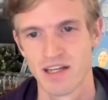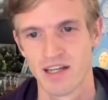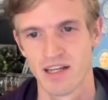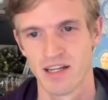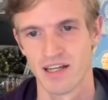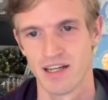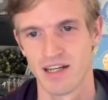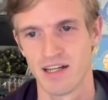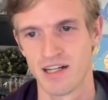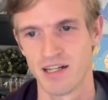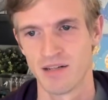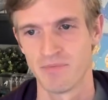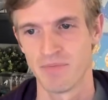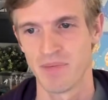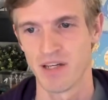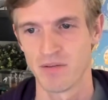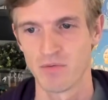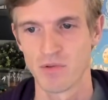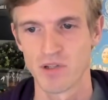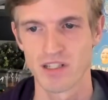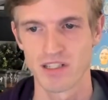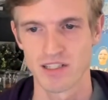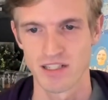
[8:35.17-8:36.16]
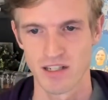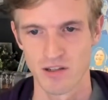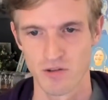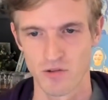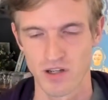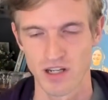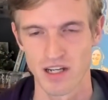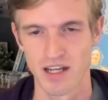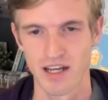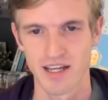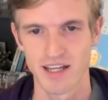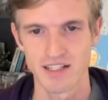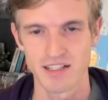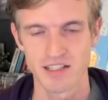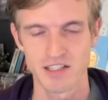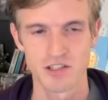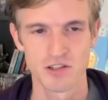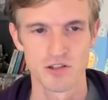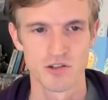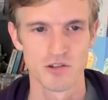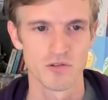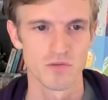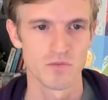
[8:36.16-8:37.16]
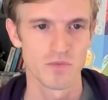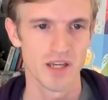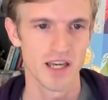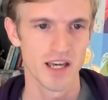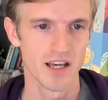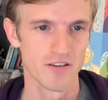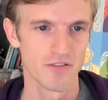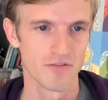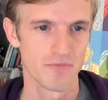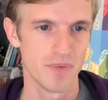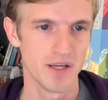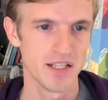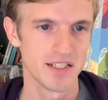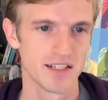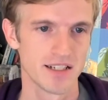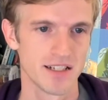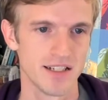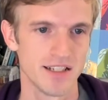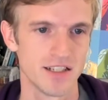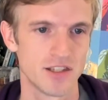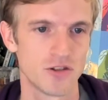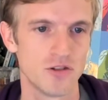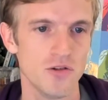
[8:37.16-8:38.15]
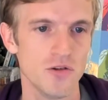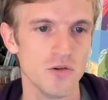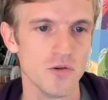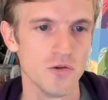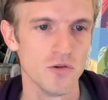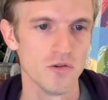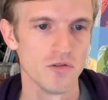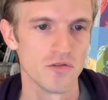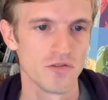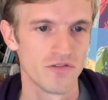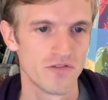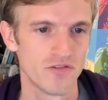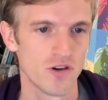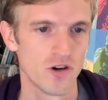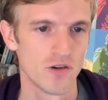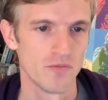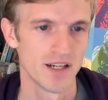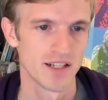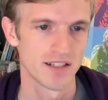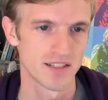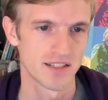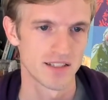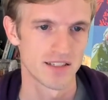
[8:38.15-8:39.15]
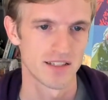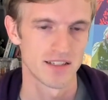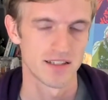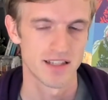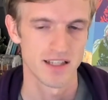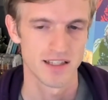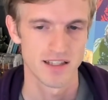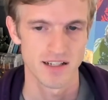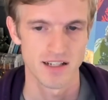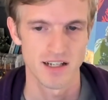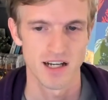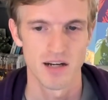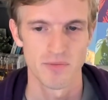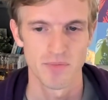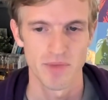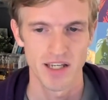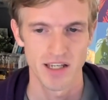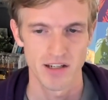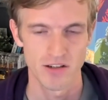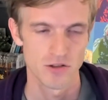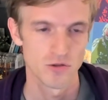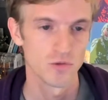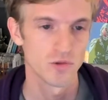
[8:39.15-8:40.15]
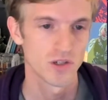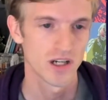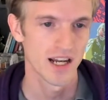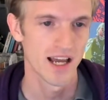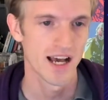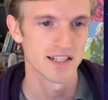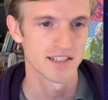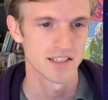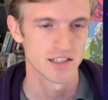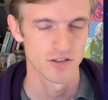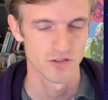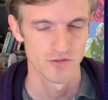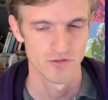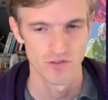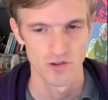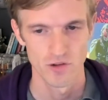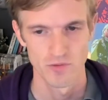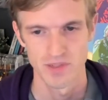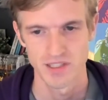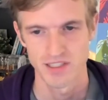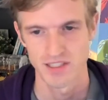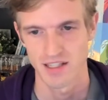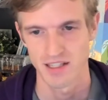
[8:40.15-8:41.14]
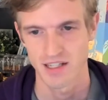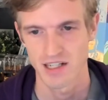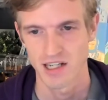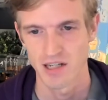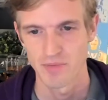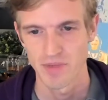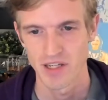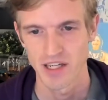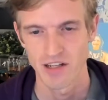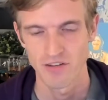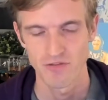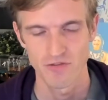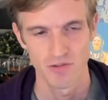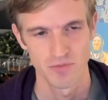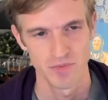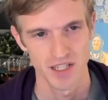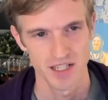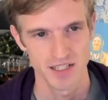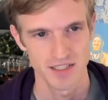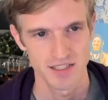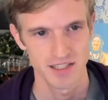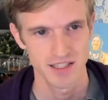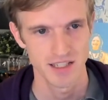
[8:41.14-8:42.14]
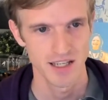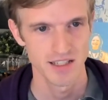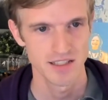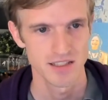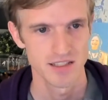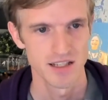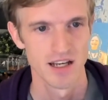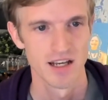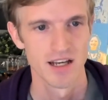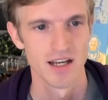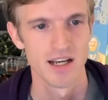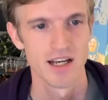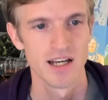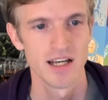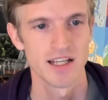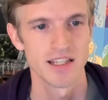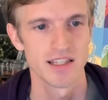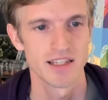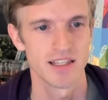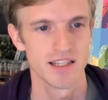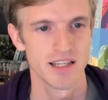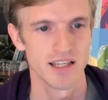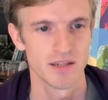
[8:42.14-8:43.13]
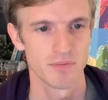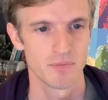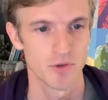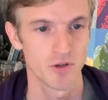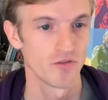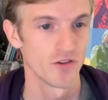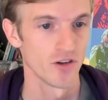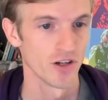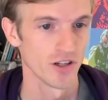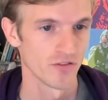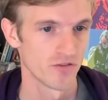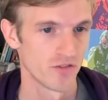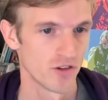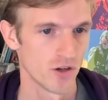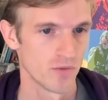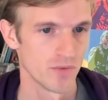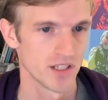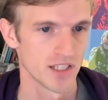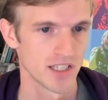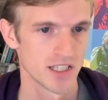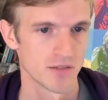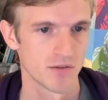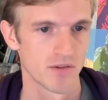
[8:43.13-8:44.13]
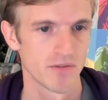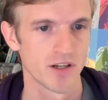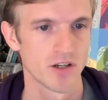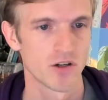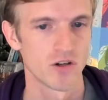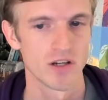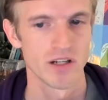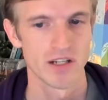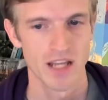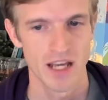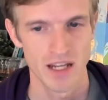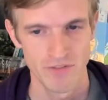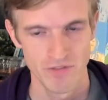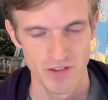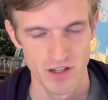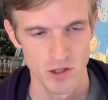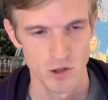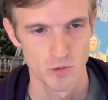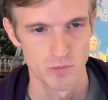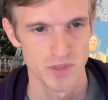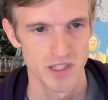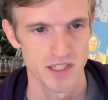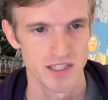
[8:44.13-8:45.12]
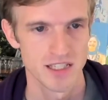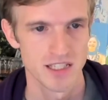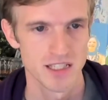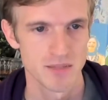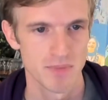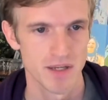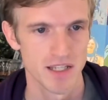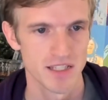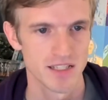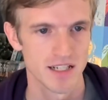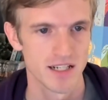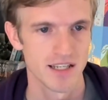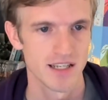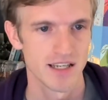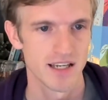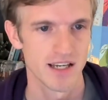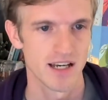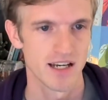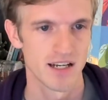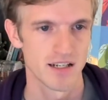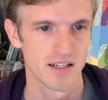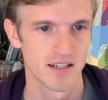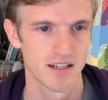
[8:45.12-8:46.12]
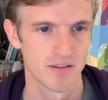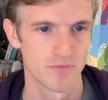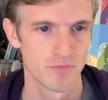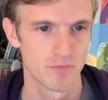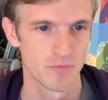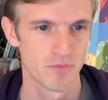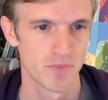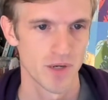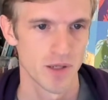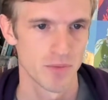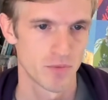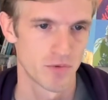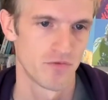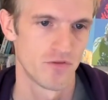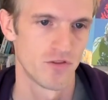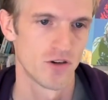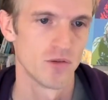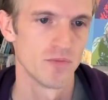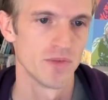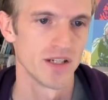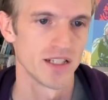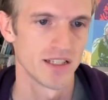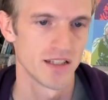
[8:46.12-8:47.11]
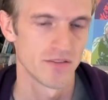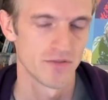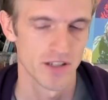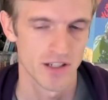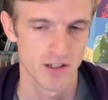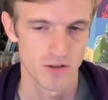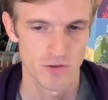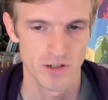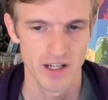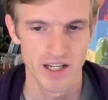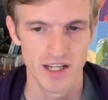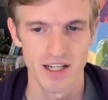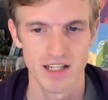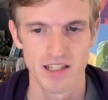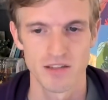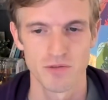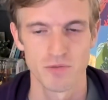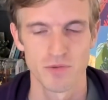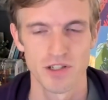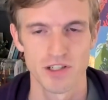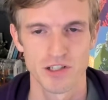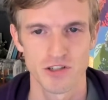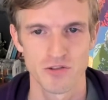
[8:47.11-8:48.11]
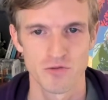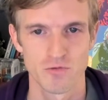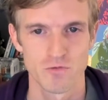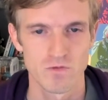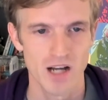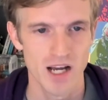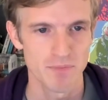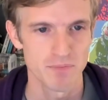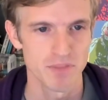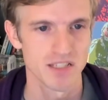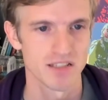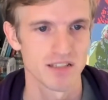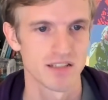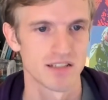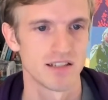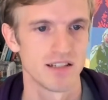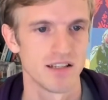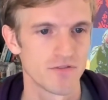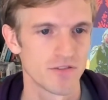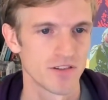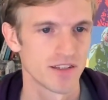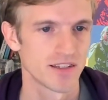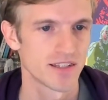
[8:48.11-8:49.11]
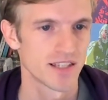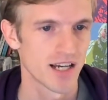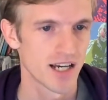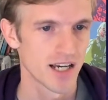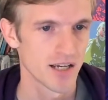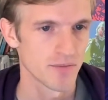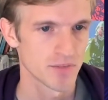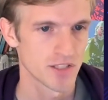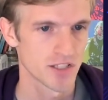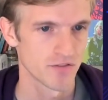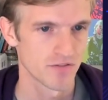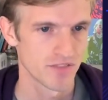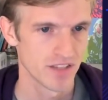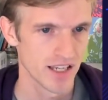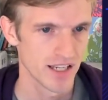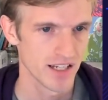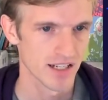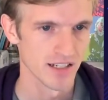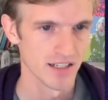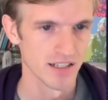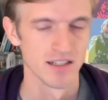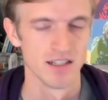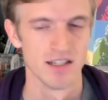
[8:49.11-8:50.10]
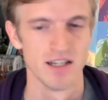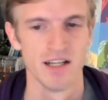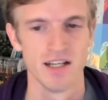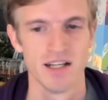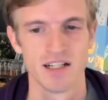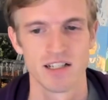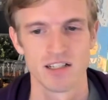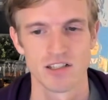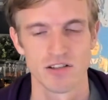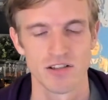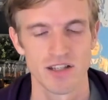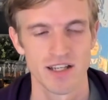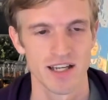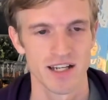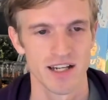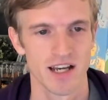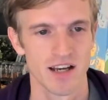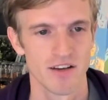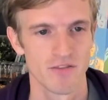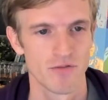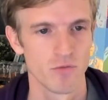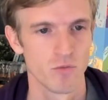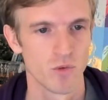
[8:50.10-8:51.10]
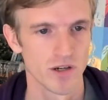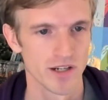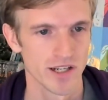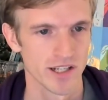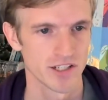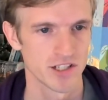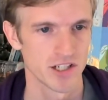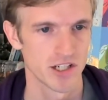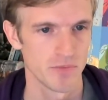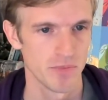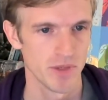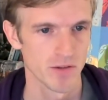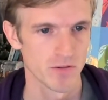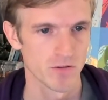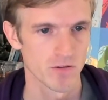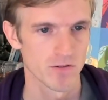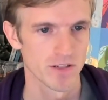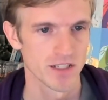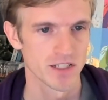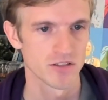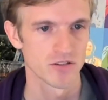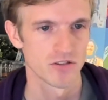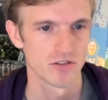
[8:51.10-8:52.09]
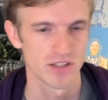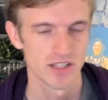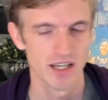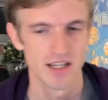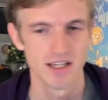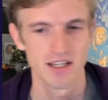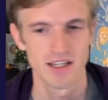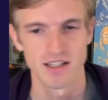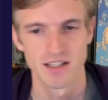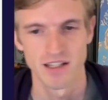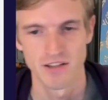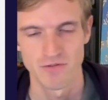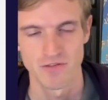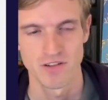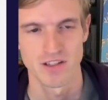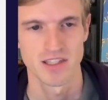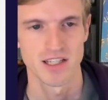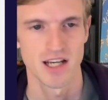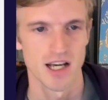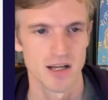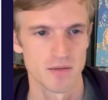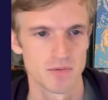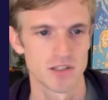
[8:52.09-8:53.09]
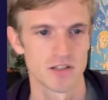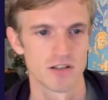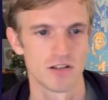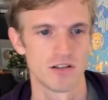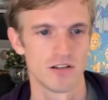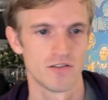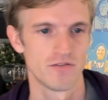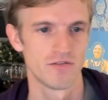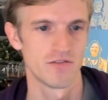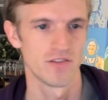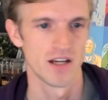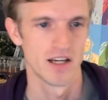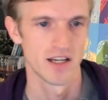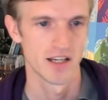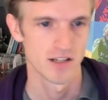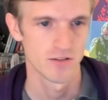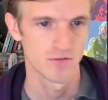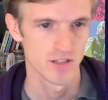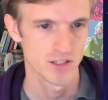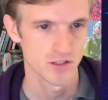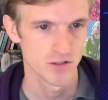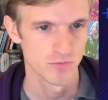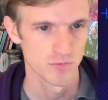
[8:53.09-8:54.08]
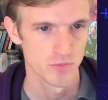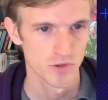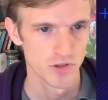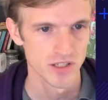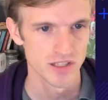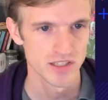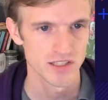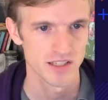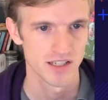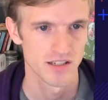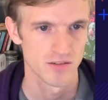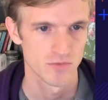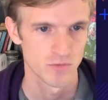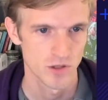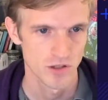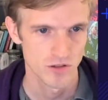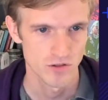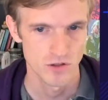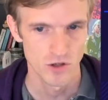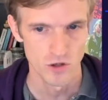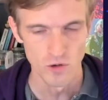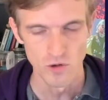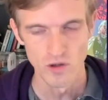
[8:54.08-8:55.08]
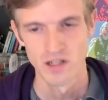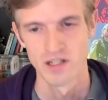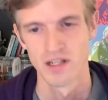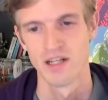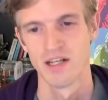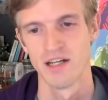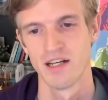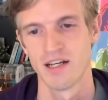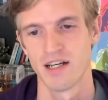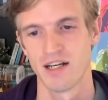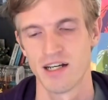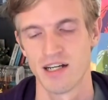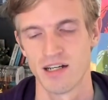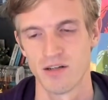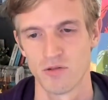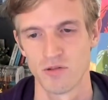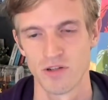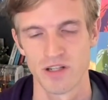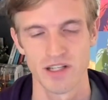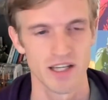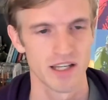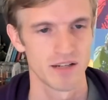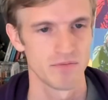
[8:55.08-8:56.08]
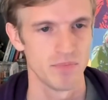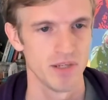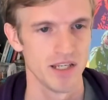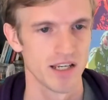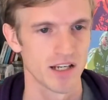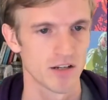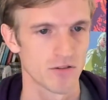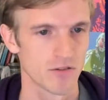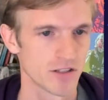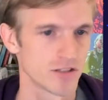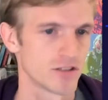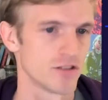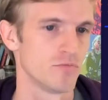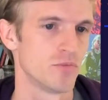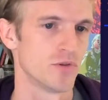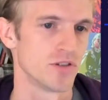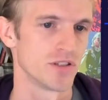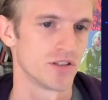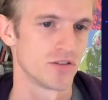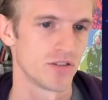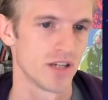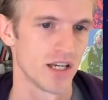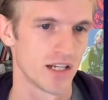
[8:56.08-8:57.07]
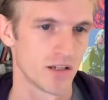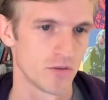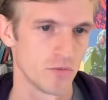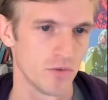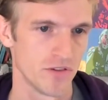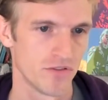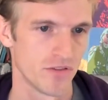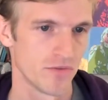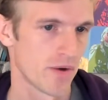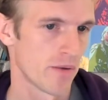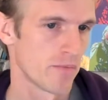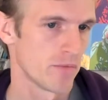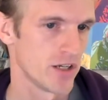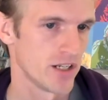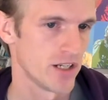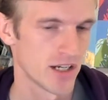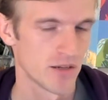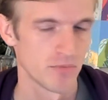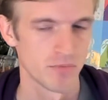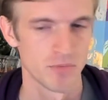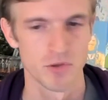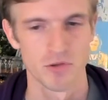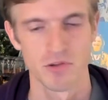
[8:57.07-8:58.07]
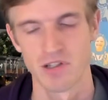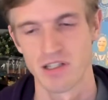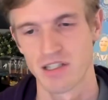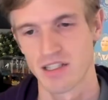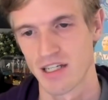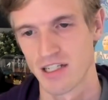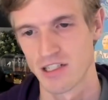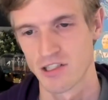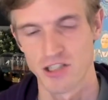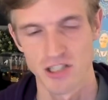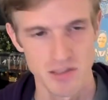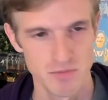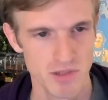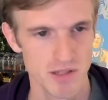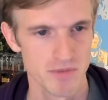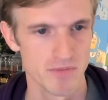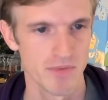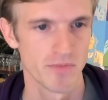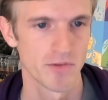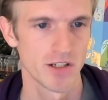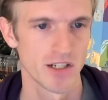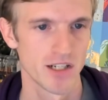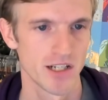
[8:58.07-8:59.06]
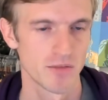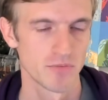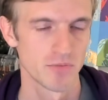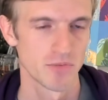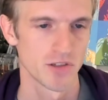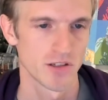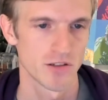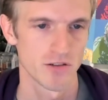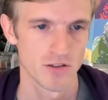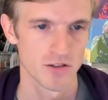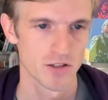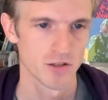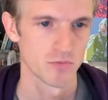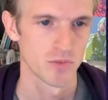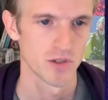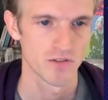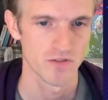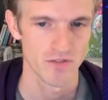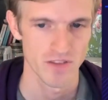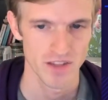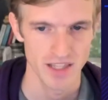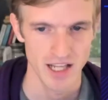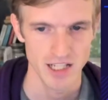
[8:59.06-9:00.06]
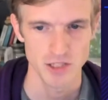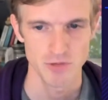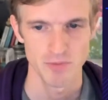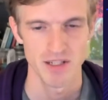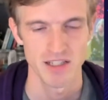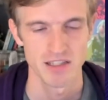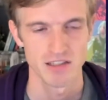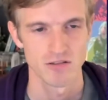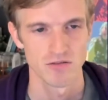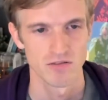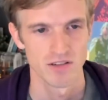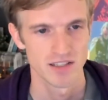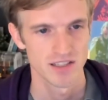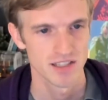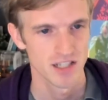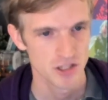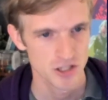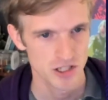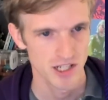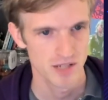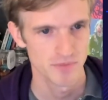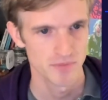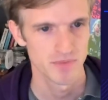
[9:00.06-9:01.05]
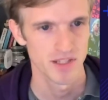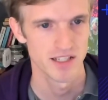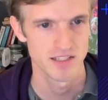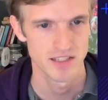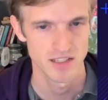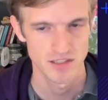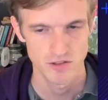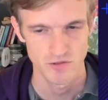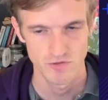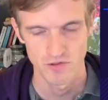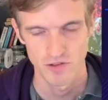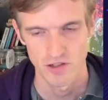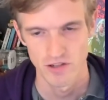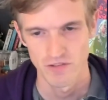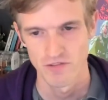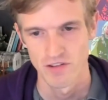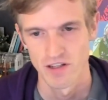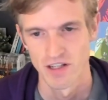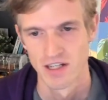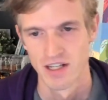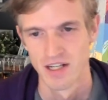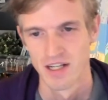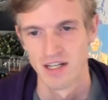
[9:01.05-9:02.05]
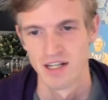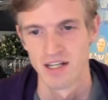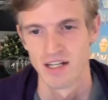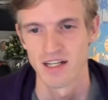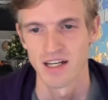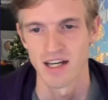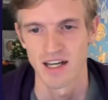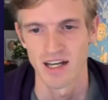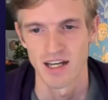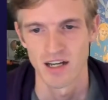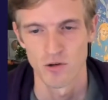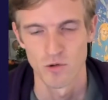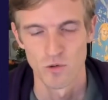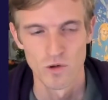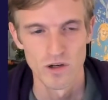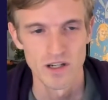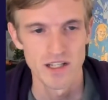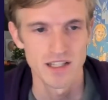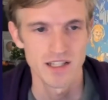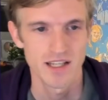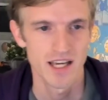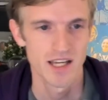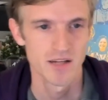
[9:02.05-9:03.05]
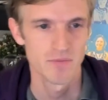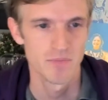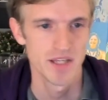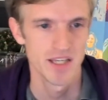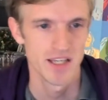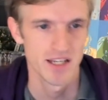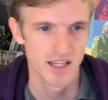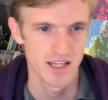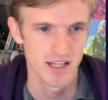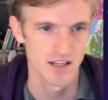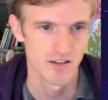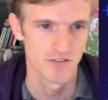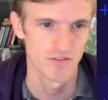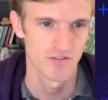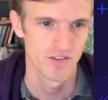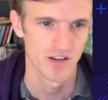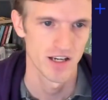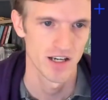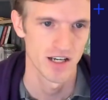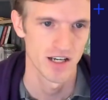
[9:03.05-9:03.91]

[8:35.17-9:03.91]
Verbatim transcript: Um, and what does it look like? So we have basically two formats that are coming in, or two classes of formats that are coming in from the SDKs. The preferred format is what we call an envelope. This is basically uh, a, a format that we created which wraps different types of data. So you can have one HTTP request containing different types of uh, crash reports in one go, uh, or it can be a crash report together with a memory dump, or it can just be a memory dump or crash report with attachments or session updates and so forth. Uh, or it can be a native uh,